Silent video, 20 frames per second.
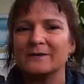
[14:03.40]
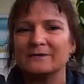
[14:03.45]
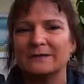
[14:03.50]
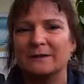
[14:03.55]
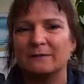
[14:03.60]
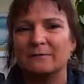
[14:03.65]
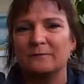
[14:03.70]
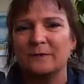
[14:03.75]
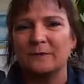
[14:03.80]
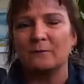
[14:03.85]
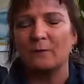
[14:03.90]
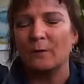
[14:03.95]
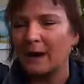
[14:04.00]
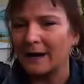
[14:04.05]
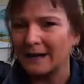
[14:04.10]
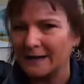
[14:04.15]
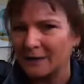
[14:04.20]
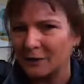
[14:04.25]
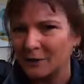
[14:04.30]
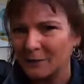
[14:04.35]
players that fit
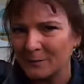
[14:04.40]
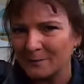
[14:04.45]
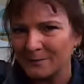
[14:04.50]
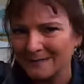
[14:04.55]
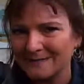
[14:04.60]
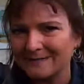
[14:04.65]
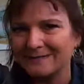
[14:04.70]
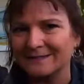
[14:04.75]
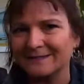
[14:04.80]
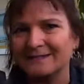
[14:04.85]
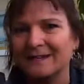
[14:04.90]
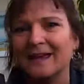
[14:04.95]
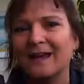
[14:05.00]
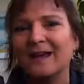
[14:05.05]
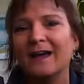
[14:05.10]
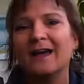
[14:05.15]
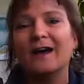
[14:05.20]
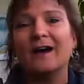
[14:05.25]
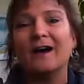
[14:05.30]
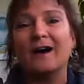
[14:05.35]
right in your business
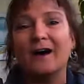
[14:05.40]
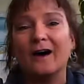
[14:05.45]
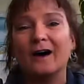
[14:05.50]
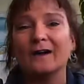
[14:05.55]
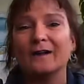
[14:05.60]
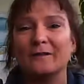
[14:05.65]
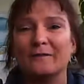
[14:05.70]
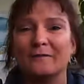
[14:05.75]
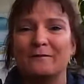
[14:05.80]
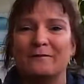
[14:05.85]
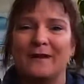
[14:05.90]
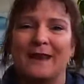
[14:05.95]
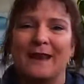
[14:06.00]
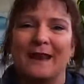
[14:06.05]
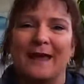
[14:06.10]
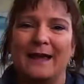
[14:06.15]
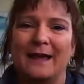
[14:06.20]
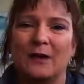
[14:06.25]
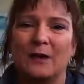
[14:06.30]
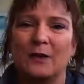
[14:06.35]
on an event
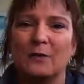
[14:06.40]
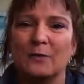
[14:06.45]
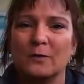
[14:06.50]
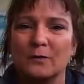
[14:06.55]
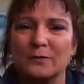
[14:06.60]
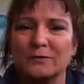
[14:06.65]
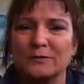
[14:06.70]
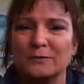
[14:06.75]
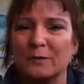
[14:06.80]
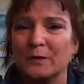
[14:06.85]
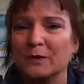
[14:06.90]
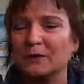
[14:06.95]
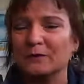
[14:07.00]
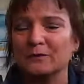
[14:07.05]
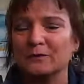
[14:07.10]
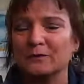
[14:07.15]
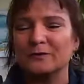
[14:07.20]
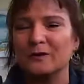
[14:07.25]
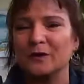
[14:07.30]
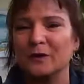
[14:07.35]
like a cruise,
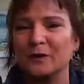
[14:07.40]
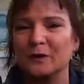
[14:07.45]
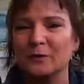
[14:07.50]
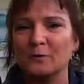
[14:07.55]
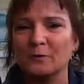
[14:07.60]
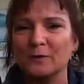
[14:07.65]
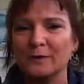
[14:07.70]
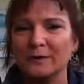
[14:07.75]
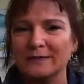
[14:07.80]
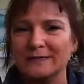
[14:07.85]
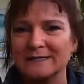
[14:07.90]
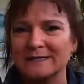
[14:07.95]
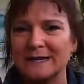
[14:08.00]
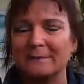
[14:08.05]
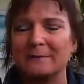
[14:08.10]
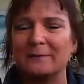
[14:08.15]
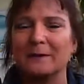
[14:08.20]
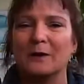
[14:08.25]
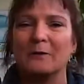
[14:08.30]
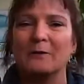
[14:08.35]
where you're really
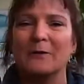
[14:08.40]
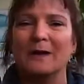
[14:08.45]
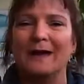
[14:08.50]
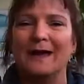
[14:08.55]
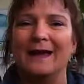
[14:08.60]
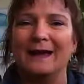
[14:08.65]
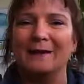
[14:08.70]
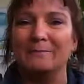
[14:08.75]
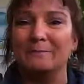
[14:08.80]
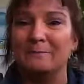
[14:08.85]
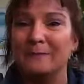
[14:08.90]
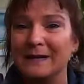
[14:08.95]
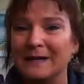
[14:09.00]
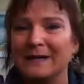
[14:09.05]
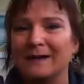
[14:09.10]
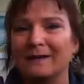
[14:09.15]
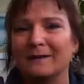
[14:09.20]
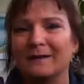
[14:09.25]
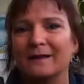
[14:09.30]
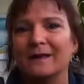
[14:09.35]
stepping away and
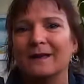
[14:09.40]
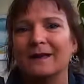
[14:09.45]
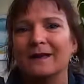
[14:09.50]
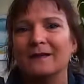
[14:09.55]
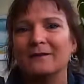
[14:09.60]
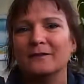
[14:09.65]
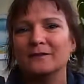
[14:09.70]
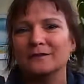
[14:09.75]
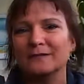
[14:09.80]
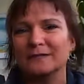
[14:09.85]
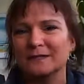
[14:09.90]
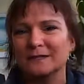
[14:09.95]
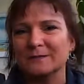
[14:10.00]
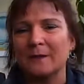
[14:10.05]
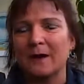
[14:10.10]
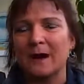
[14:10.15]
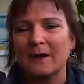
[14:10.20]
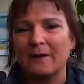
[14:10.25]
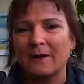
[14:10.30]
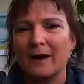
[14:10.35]
meeting those
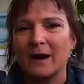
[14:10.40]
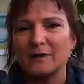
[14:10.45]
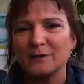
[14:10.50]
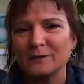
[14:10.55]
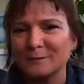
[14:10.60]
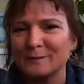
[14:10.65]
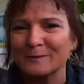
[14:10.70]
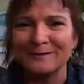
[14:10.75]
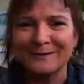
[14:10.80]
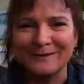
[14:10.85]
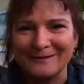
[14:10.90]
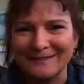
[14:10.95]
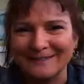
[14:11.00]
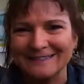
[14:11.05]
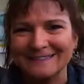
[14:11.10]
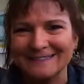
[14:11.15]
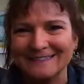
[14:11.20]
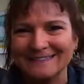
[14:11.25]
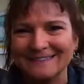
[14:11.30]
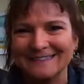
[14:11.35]
inspiring
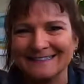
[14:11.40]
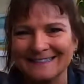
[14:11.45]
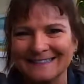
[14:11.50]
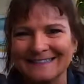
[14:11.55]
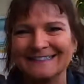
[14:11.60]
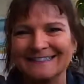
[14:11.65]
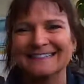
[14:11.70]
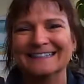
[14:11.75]
entrepreneurs.